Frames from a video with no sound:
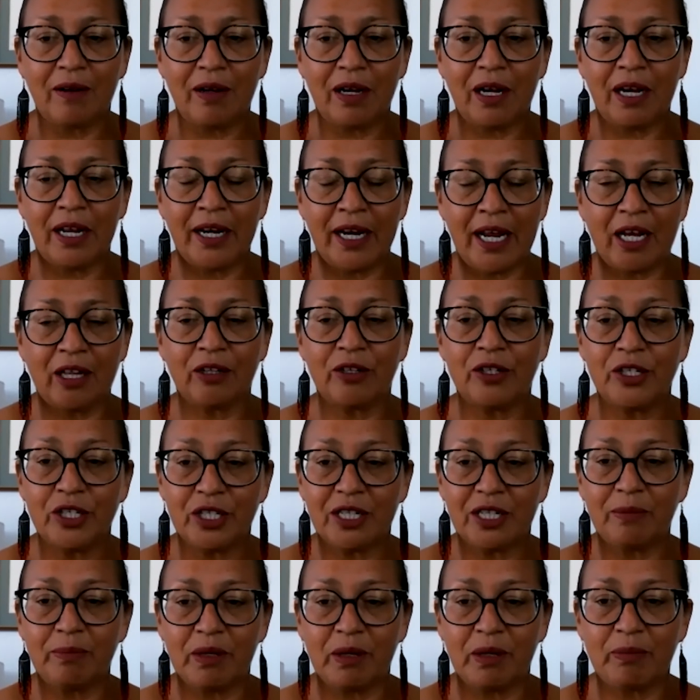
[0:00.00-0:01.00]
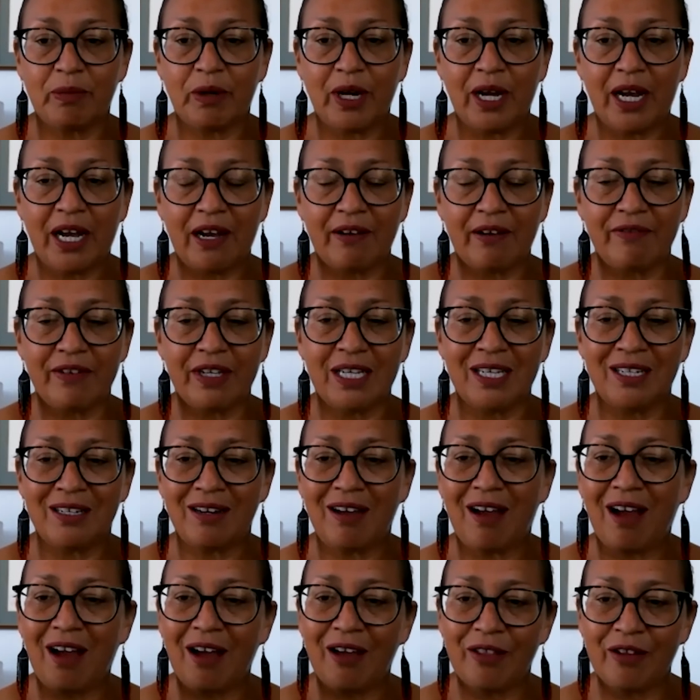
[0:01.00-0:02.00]
an allergy that people have
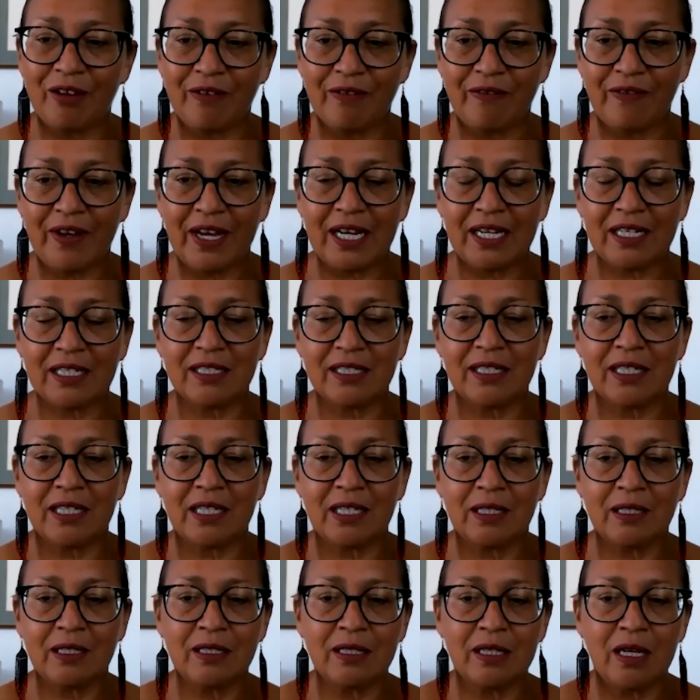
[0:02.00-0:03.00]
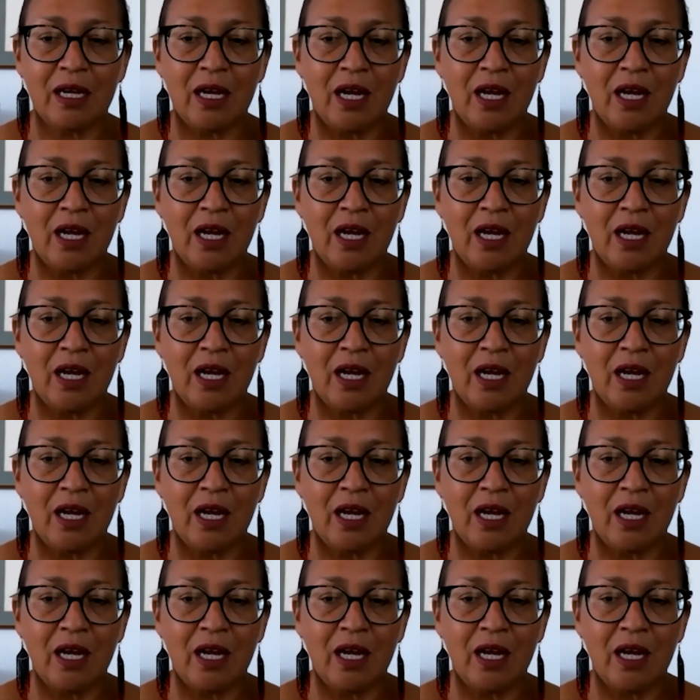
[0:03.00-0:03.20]
in other vaccines.